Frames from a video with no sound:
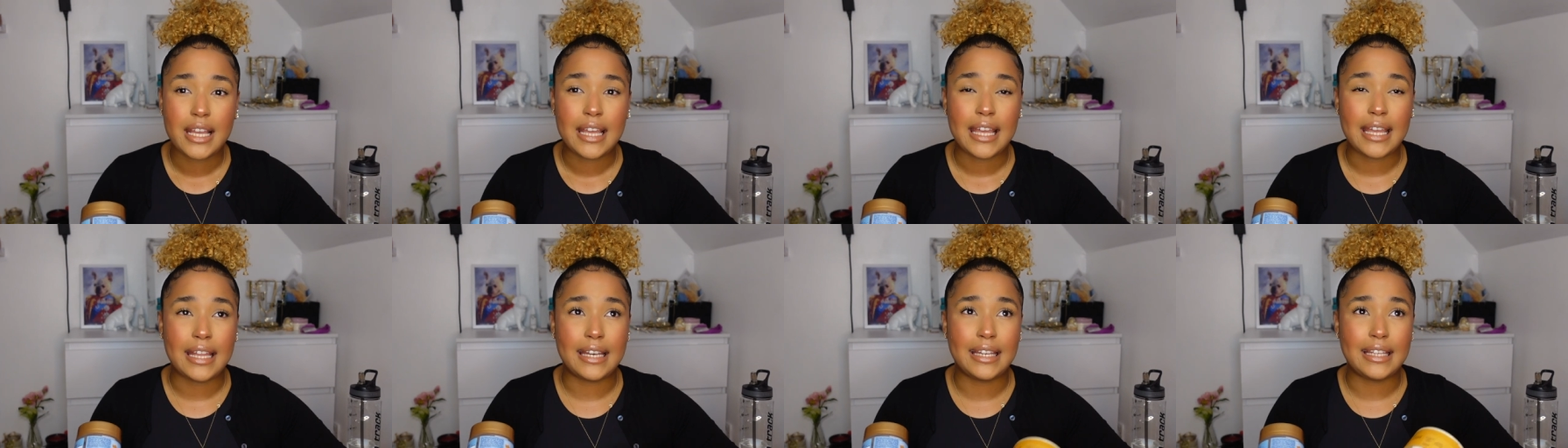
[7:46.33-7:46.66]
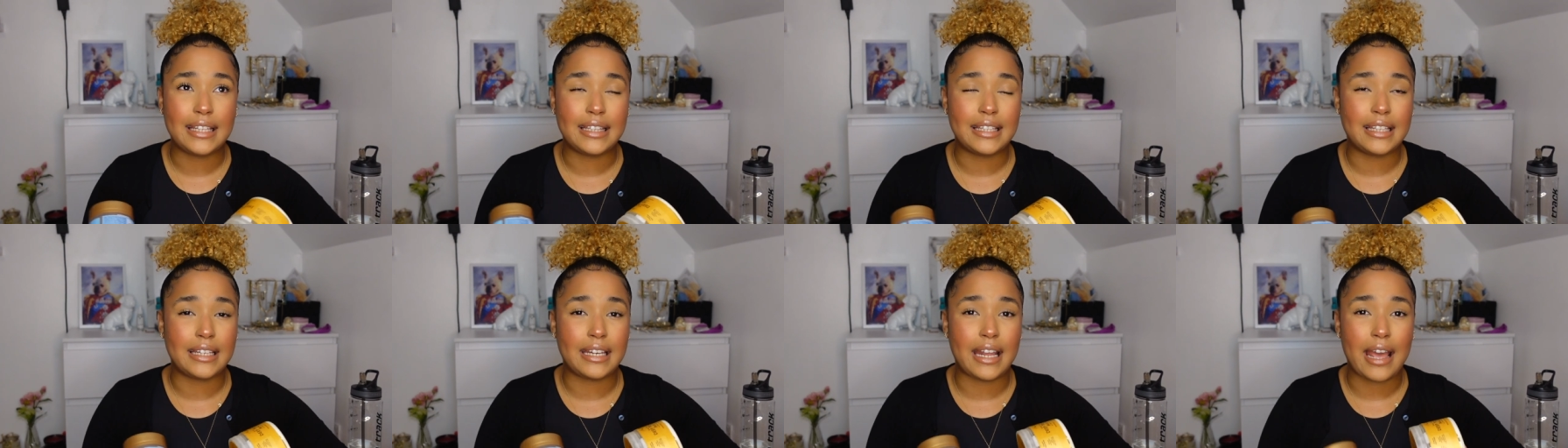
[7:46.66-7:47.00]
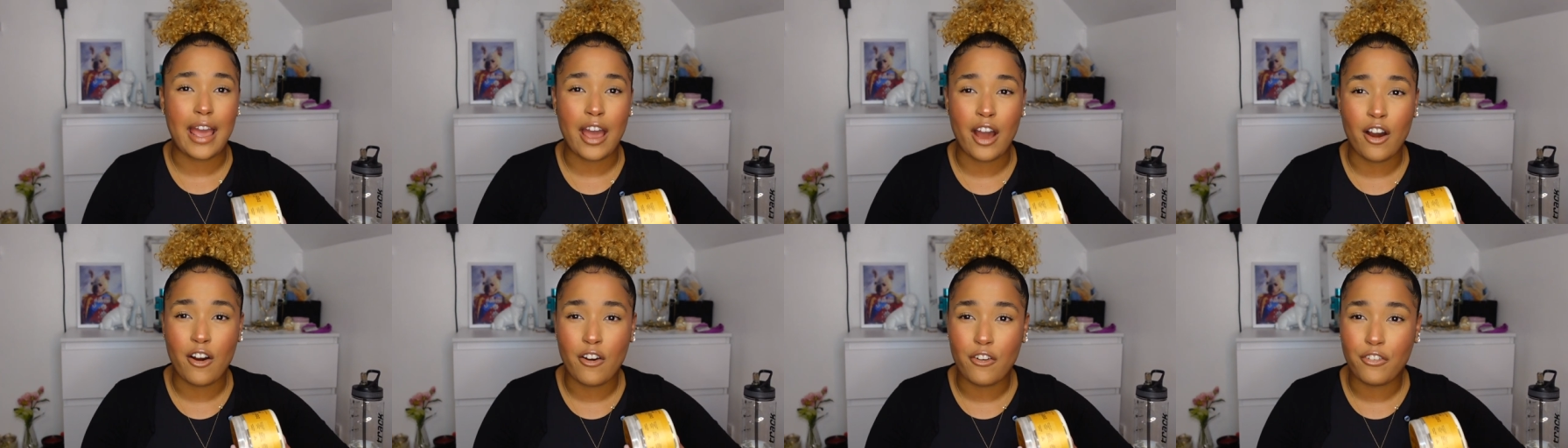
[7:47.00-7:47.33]
It needed
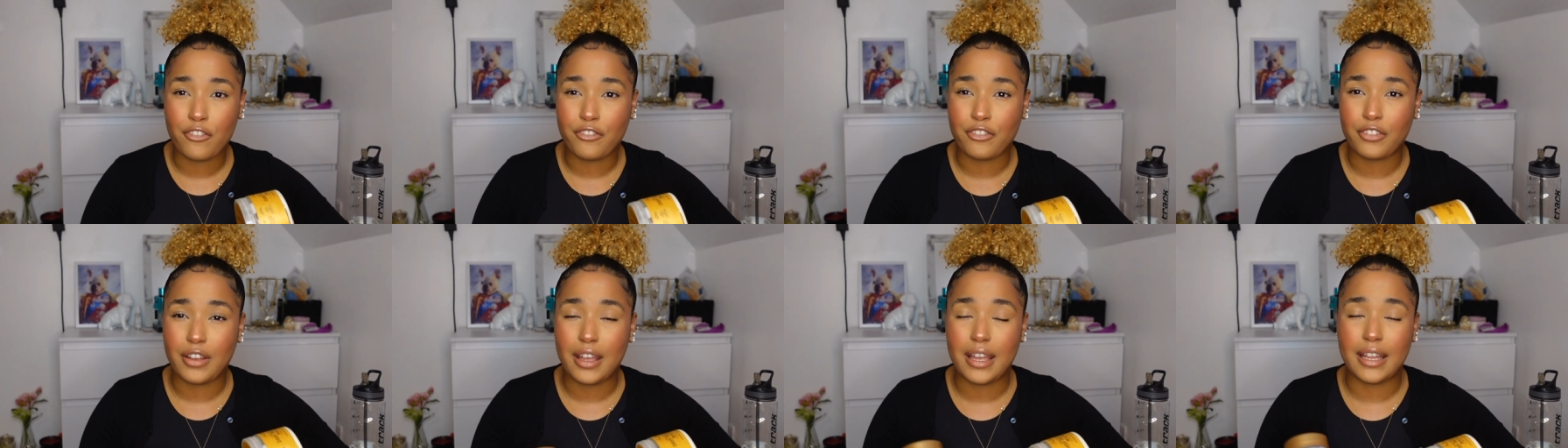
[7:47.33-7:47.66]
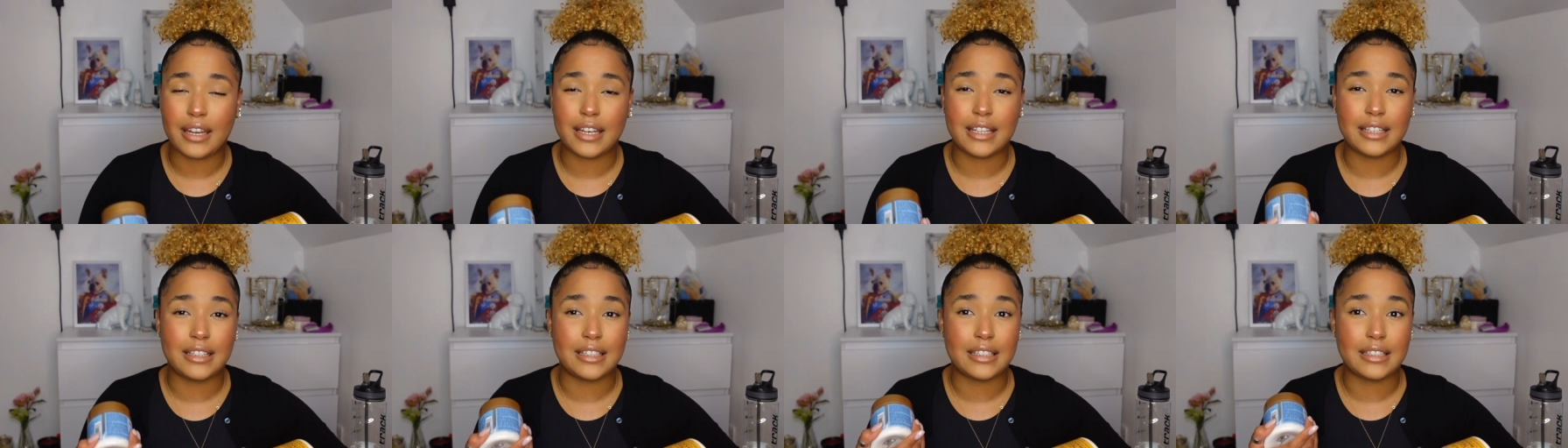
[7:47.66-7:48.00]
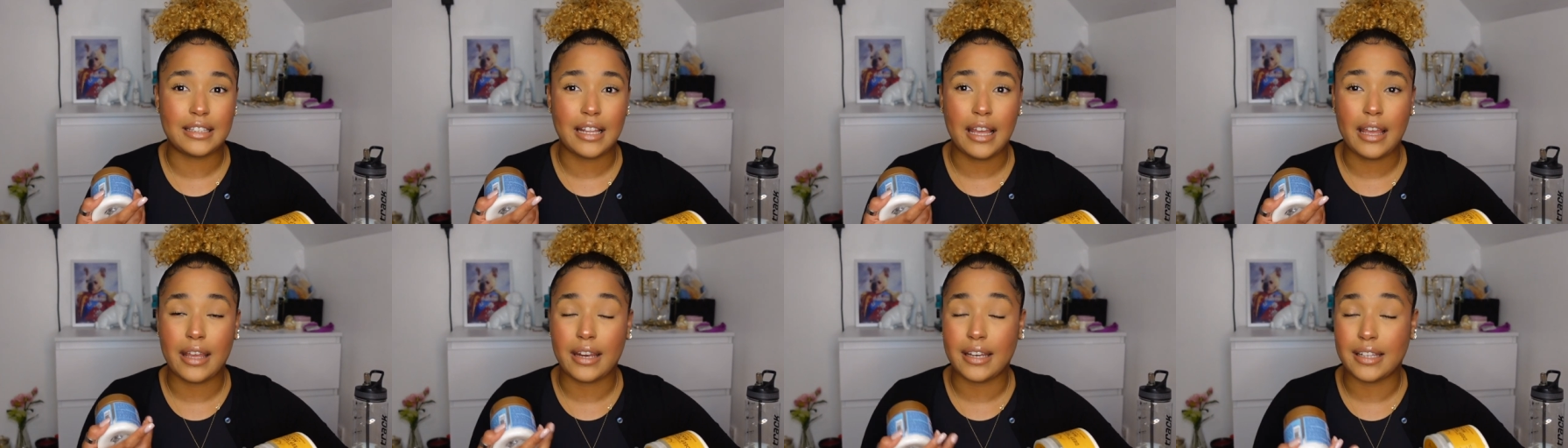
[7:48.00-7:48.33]
health, it
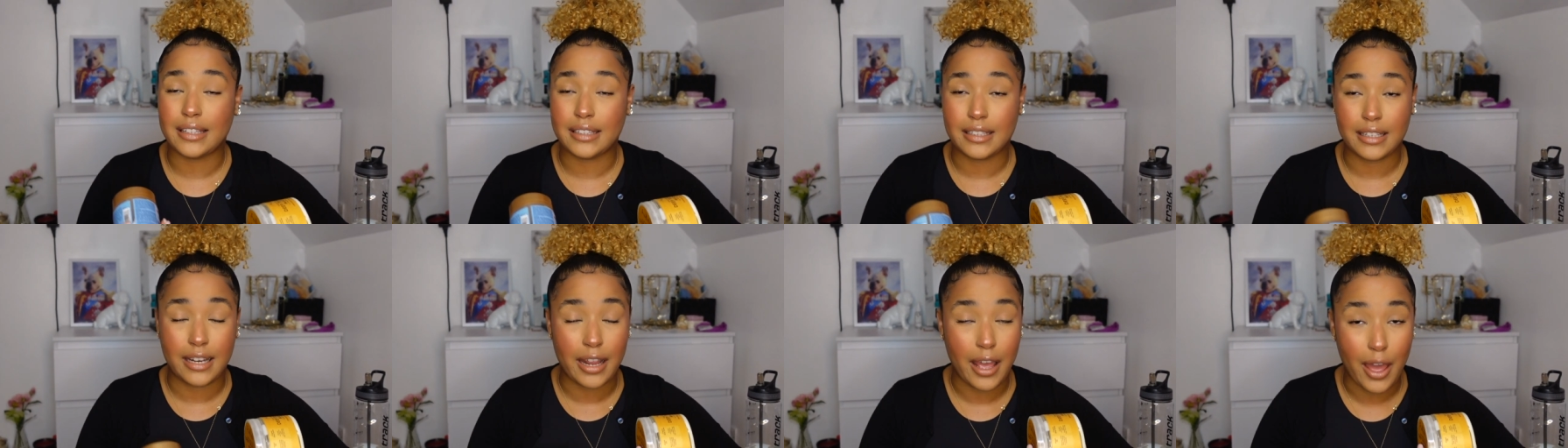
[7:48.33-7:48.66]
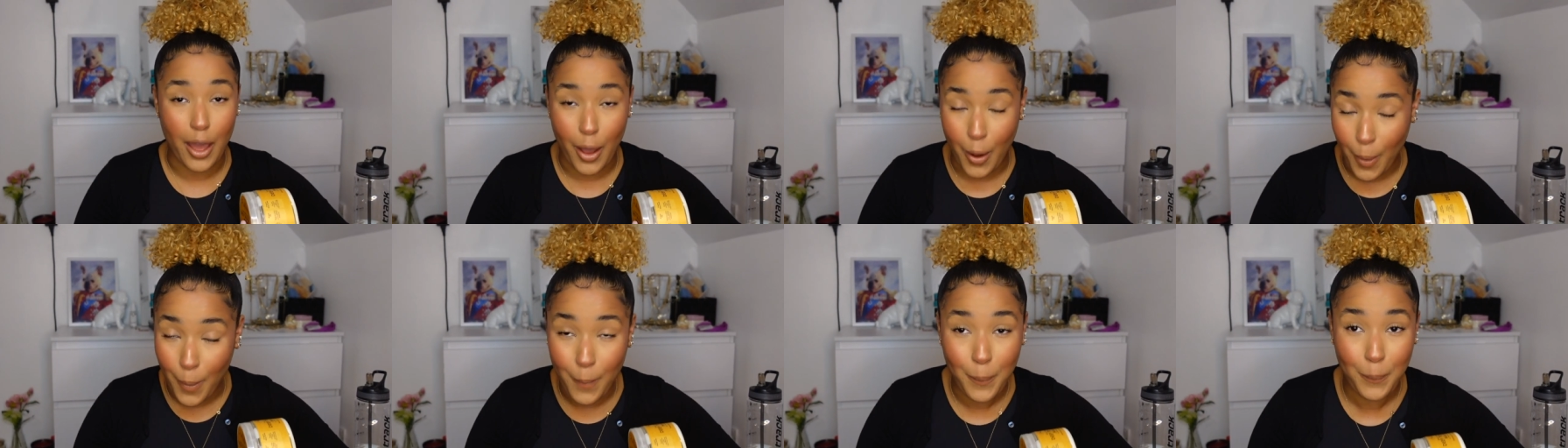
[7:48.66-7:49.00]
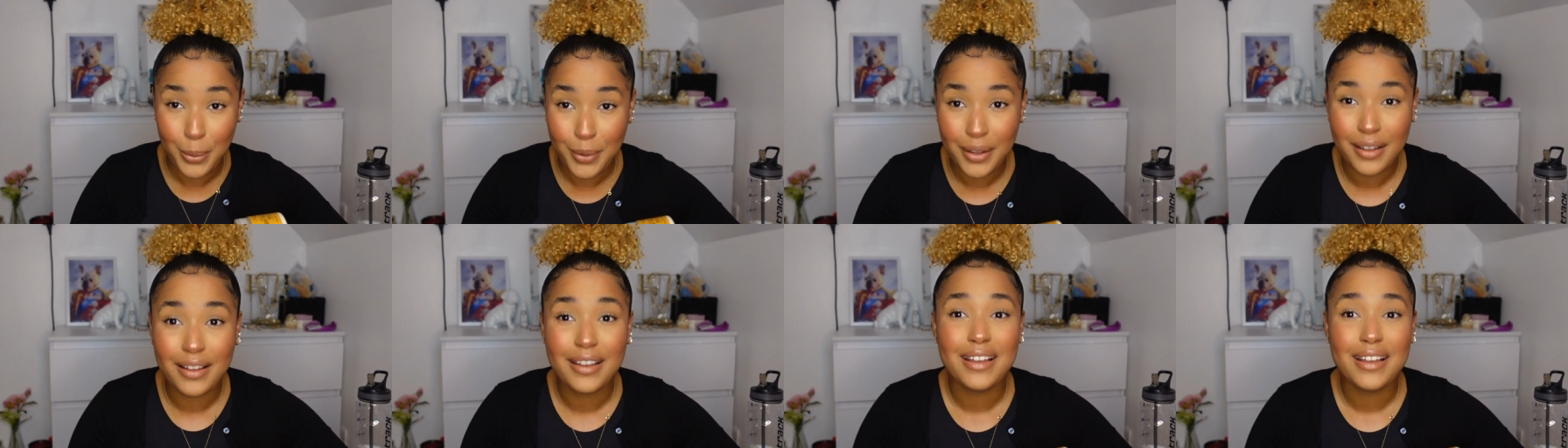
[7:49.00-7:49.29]
needed help,